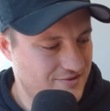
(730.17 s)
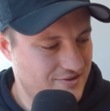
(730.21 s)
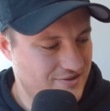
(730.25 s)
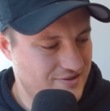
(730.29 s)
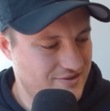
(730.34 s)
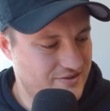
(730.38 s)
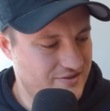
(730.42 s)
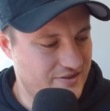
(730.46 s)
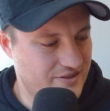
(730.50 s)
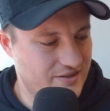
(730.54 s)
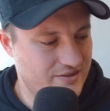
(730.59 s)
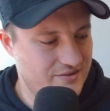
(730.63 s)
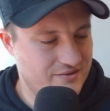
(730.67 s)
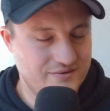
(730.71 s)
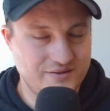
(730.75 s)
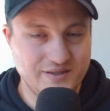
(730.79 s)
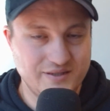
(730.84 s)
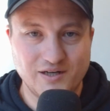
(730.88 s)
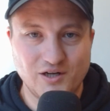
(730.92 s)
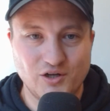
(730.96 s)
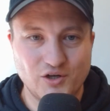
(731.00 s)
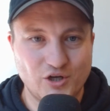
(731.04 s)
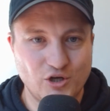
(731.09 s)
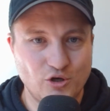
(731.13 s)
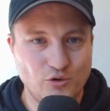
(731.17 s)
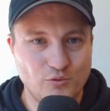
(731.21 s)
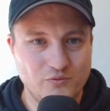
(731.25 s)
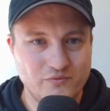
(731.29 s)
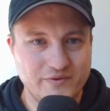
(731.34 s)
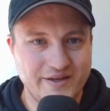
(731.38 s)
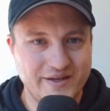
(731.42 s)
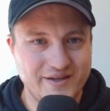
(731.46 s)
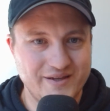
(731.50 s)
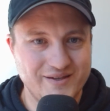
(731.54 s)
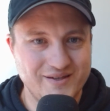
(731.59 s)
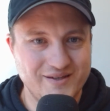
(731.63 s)
see, they don't go,
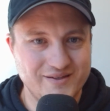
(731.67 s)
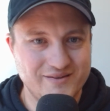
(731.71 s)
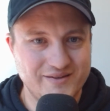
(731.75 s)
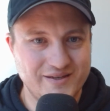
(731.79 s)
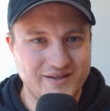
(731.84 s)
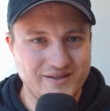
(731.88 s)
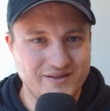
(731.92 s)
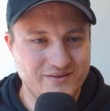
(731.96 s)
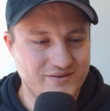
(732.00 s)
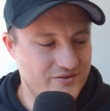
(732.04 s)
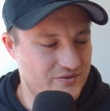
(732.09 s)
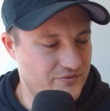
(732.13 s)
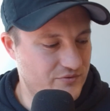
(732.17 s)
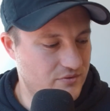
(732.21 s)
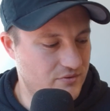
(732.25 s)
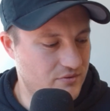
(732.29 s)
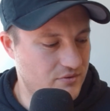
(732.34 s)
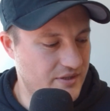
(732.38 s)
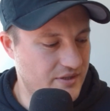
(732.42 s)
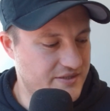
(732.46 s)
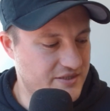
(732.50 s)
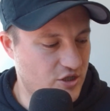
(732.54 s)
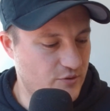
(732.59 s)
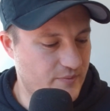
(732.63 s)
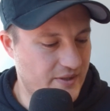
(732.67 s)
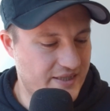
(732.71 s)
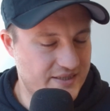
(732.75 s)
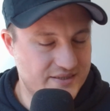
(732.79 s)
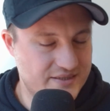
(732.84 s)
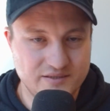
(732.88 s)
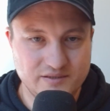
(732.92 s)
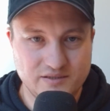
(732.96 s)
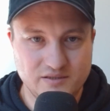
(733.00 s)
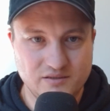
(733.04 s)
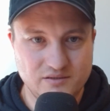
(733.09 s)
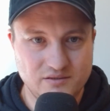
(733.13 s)
let's go back
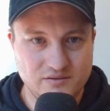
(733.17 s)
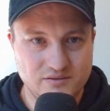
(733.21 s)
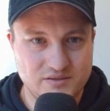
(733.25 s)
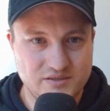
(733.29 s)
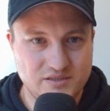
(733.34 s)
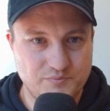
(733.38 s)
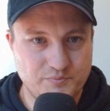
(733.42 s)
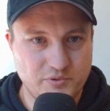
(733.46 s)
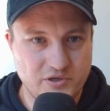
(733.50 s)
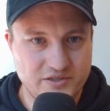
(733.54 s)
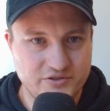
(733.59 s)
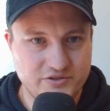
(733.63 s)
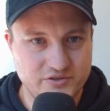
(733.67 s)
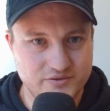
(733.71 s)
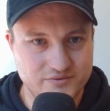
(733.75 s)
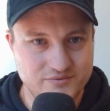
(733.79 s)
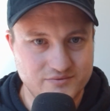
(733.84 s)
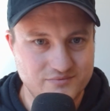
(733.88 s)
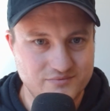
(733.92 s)
to the depression.